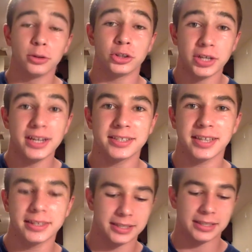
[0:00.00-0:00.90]
she
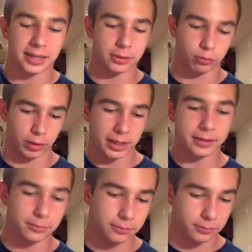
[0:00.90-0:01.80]
sends these like
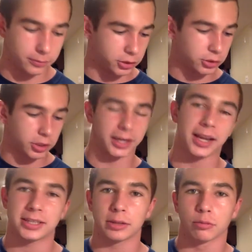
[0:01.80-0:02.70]
really
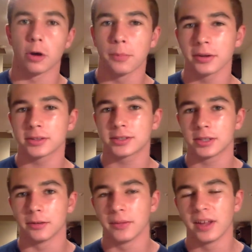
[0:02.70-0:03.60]
gigantic robots
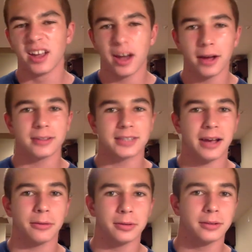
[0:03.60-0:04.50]
to hunt
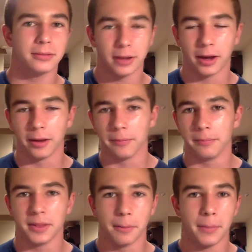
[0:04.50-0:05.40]
down
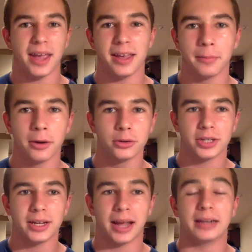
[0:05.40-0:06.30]
the meh
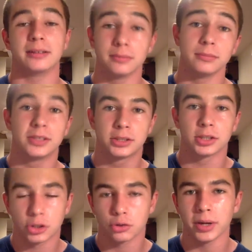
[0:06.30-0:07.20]
emoji and
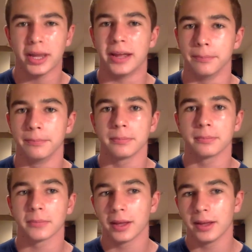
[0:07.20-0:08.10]
destroy him
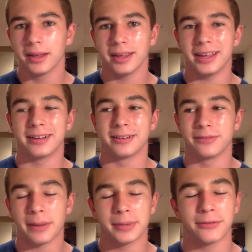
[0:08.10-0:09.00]
in a
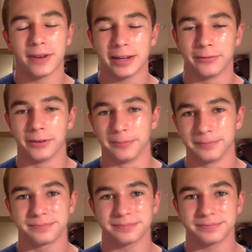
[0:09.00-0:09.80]
family-friendly film.